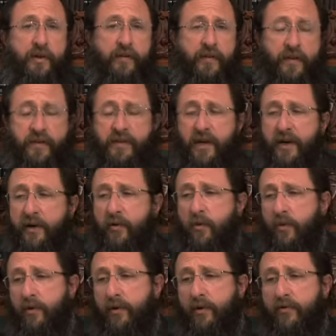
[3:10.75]
the entire
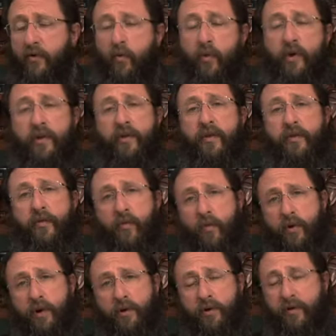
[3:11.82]
world with the
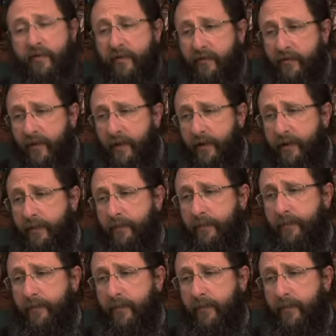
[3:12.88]
water of the flood.